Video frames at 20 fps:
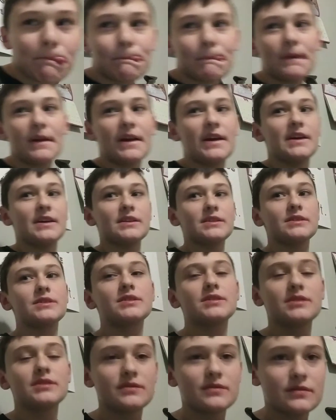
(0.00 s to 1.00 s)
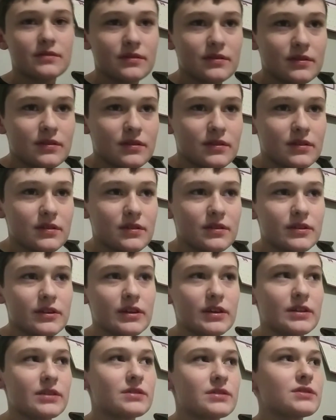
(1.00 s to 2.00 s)
And
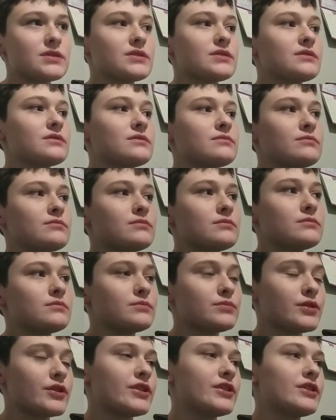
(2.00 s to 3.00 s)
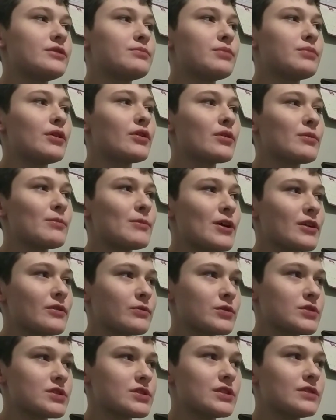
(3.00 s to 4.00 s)
it's pretty good Pokemon
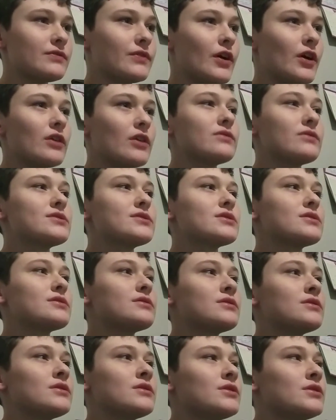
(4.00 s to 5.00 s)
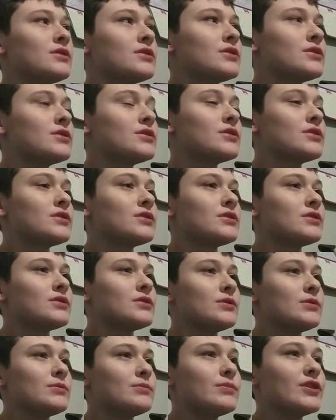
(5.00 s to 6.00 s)
once it evolves.
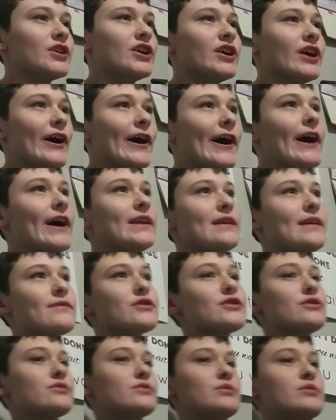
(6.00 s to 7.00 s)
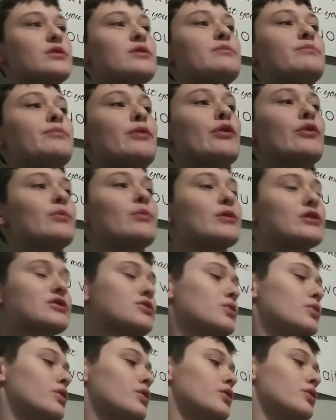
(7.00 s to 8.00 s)
But I never used one in Pokemon
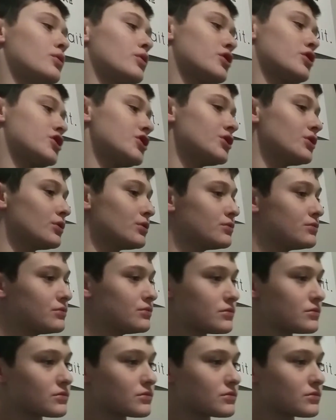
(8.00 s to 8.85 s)
Sword or Shield.